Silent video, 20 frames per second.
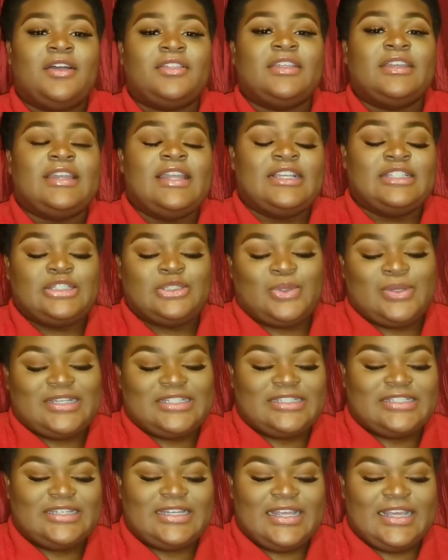the next
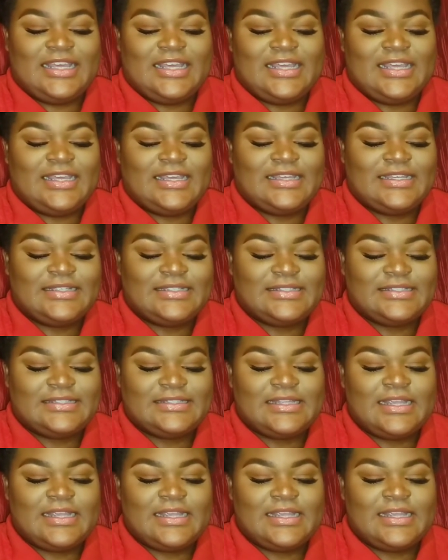question is